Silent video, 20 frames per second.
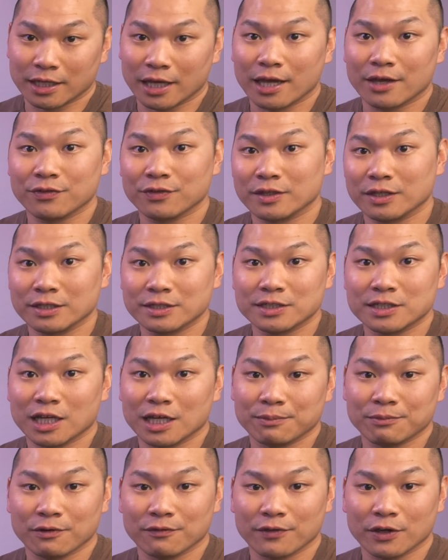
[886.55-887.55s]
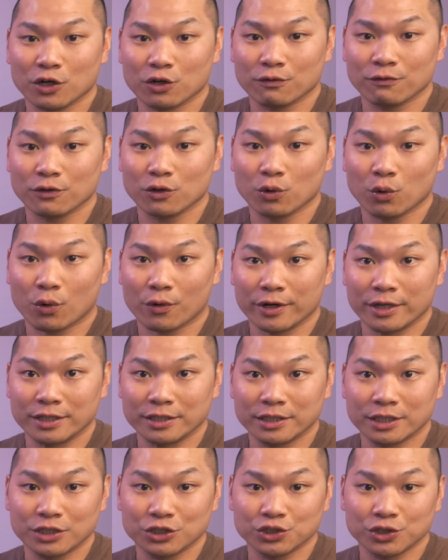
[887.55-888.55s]
and this type of airflow
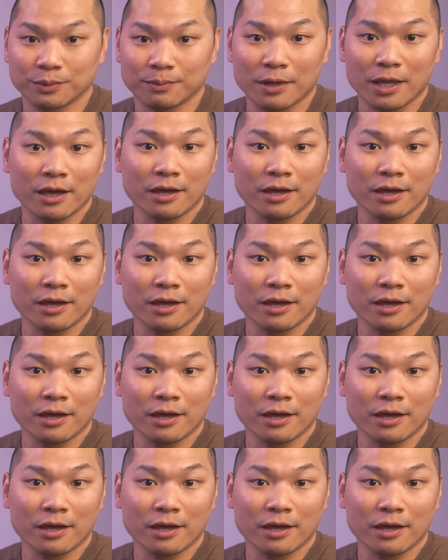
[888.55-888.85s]
orientation.